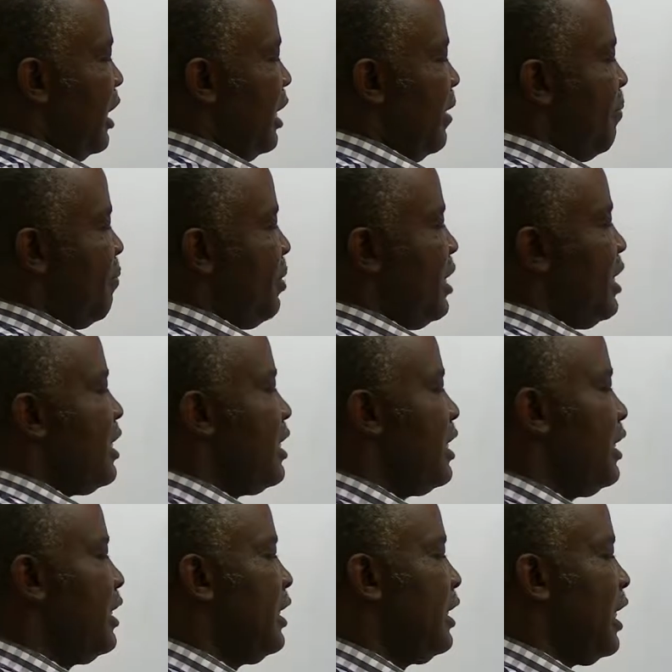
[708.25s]

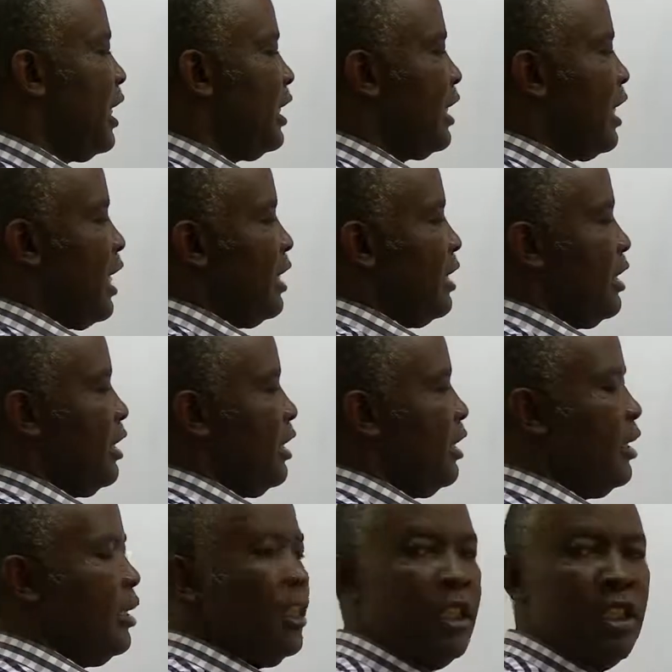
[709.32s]
Np6, such as
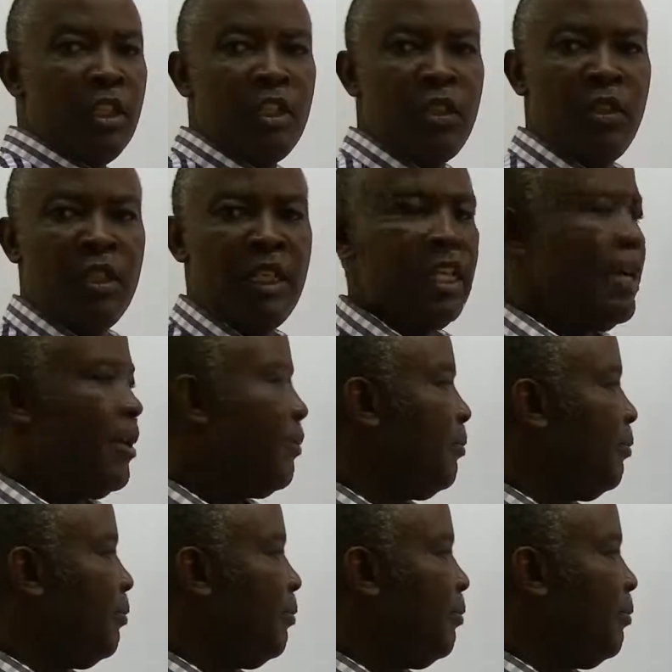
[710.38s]
sodium.